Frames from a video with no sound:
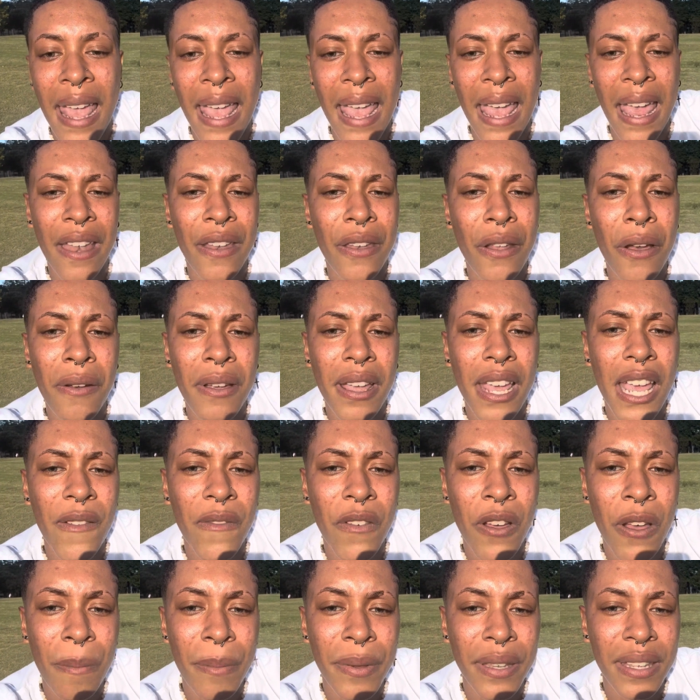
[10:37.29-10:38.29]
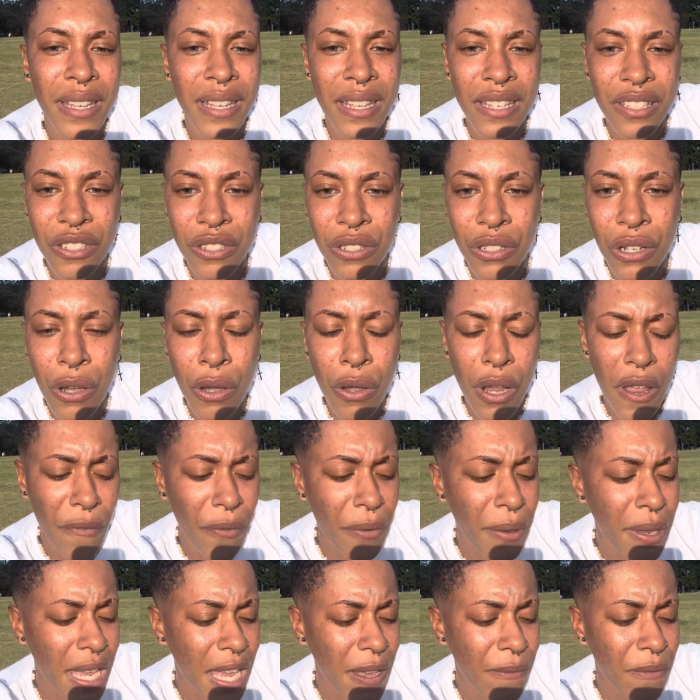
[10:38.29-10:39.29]
And don't give up, because, you know, if
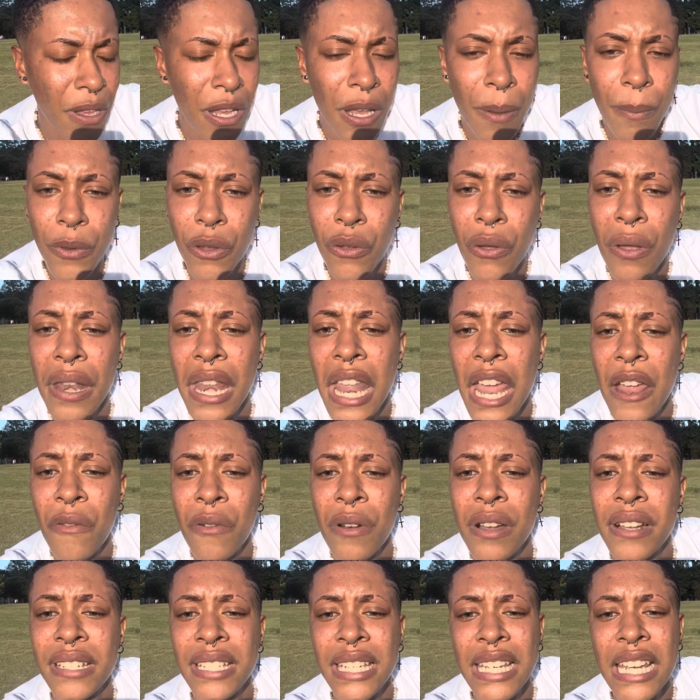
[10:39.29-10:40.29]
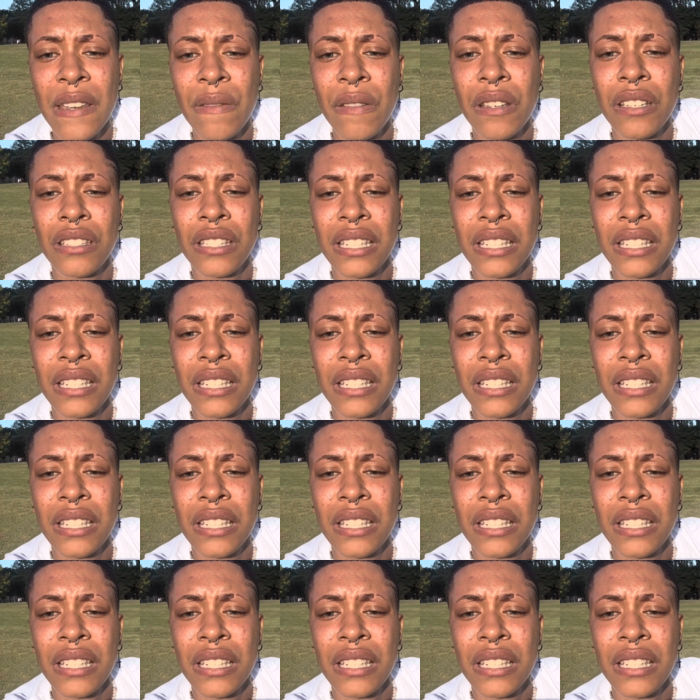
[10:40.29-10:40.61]
you give up, you'll never achieve it.